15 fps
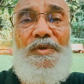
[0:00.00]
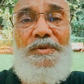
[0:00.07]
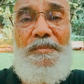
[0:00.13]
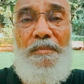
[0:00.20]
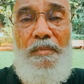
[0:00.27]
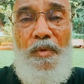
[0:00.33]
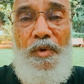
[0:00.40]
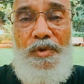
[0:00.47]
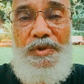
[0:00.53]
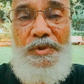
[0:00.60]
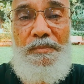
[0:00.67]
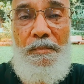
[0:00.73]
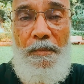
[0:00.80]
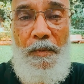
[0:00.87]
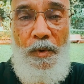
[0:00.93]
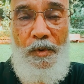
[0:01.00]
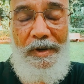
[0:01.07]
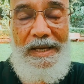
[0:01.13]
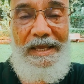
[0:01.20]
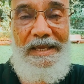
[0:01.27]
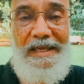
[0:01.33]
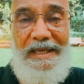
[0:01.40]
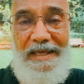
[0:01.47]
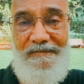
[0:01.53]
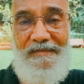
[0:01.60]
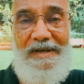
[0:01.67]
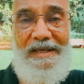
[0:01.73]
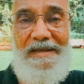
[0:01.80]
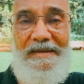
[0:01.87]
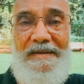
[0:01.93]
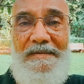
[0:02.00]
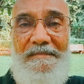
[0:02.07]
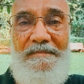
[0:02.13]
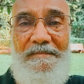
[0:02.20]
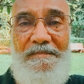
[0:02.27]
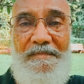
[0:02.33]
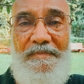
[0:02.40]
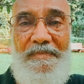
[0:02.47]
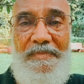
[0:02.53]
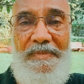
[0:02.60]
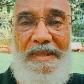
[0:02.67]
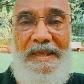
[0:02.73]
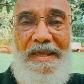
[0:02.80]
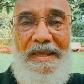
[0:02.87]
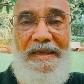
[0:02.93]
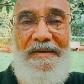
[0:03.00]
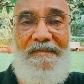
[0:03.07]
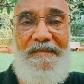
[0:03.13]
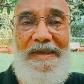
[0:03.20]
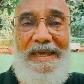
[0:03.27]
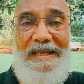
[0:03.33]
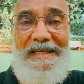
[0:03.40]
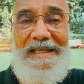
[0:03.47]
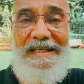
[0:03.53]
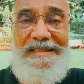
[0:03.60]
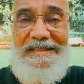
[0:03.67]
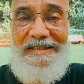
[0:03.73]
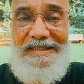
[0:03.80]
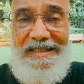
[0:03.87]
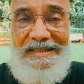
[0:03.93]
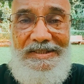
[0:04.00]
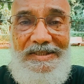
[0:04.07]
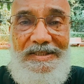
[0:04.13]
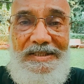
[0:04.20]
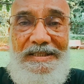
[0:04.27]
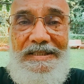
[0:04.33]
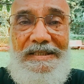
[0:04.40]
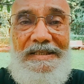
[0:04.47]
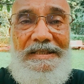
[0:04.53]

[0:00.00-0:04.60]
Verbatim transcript: was most boring evening. We can insist